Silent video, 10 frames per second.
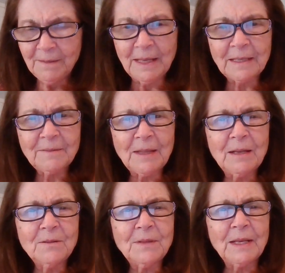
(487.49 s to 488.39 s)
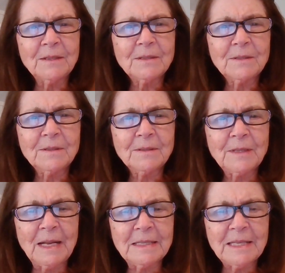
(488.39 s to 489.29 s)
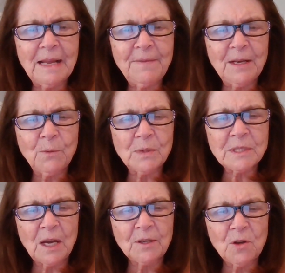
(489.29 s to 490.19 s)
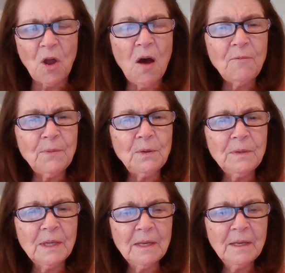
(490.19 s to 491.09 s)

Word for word: They they they they said that it was unlawful